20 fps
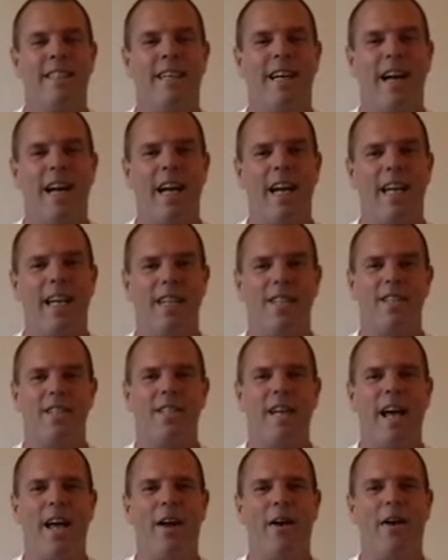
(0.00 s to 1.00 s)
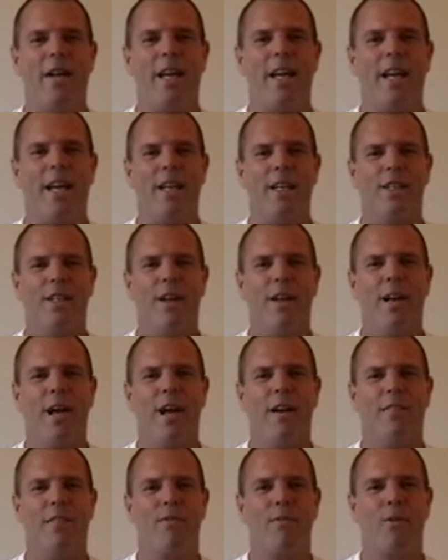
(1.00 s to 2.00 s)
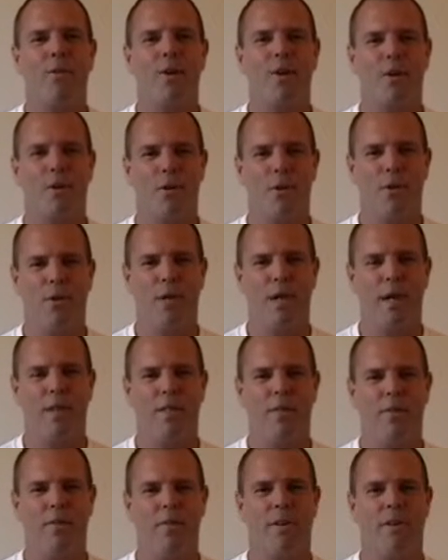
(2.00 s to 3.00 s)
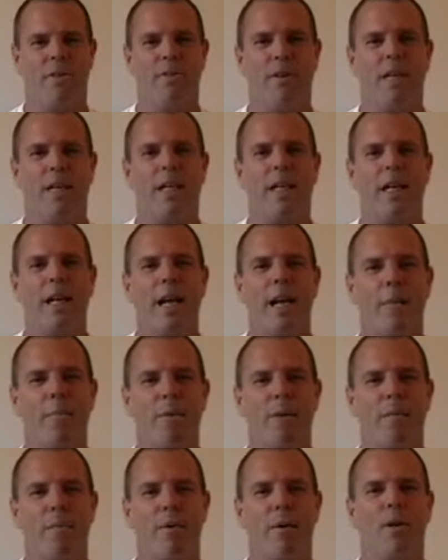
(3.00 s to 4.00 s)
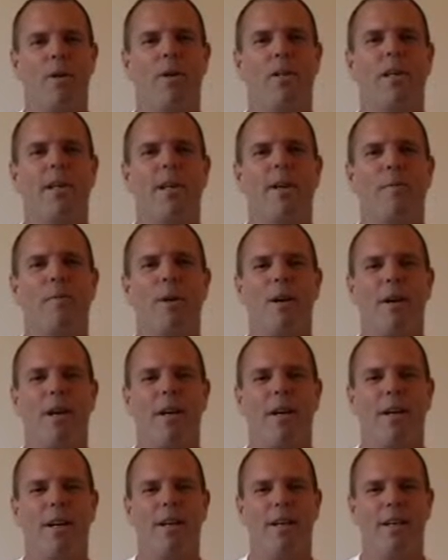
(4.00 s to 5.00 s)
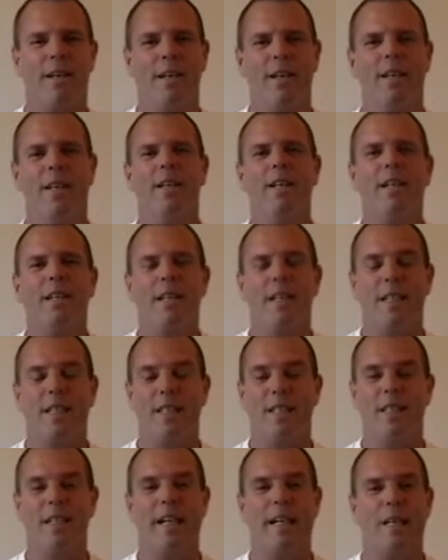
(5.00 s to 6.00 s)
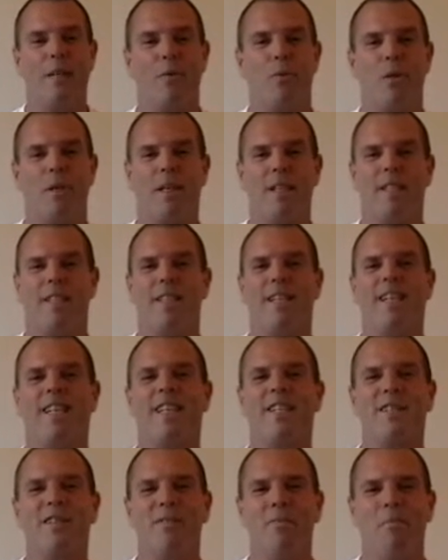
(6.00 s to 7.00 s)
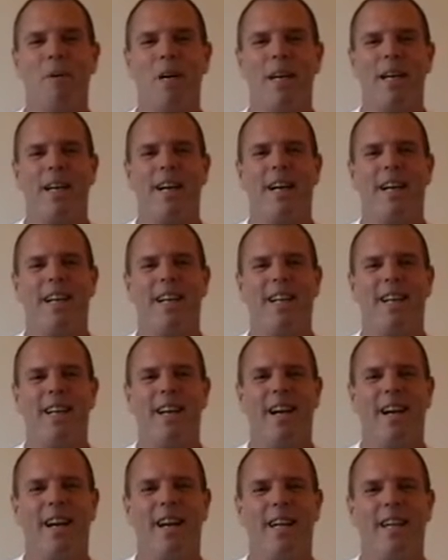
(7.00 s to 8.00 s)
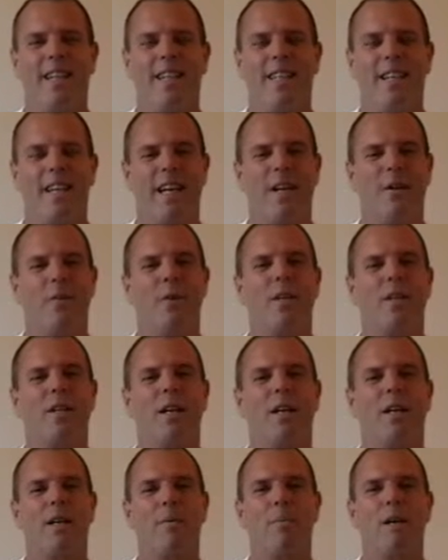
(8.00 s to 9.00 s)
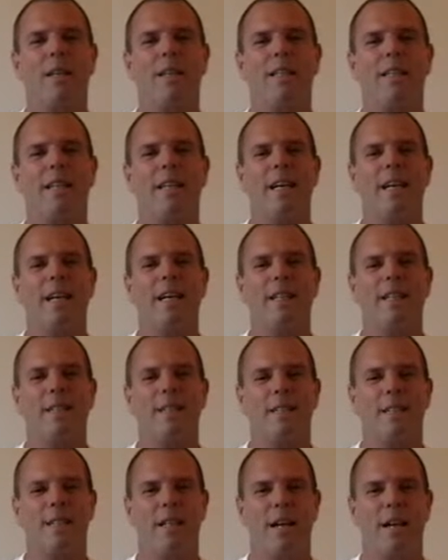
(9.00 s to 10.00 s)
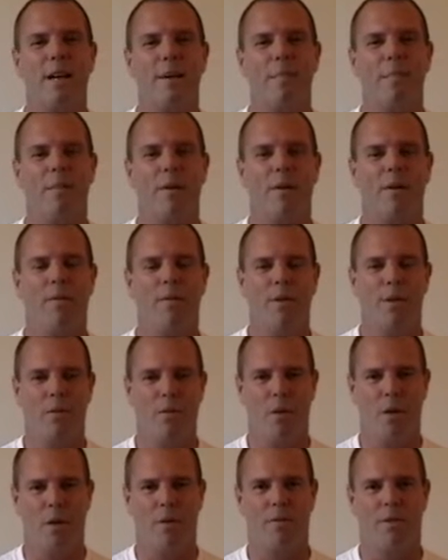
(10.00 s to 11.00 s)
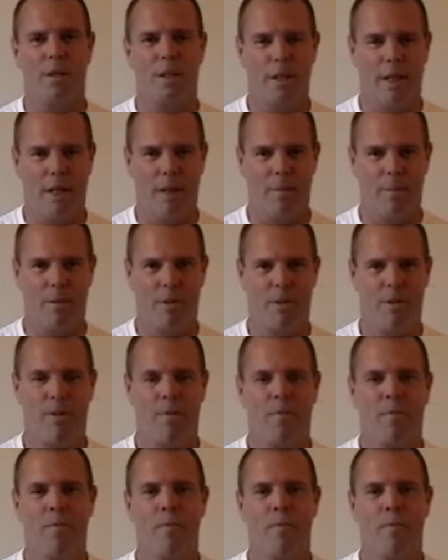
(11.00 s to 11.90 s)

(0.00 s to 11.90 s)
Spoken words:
Hi, it's Saturday, July 4th, 2015. Happy birthday, America. This is day 26 of my 99, and today I want to talk about the 9th step of the 12 steps.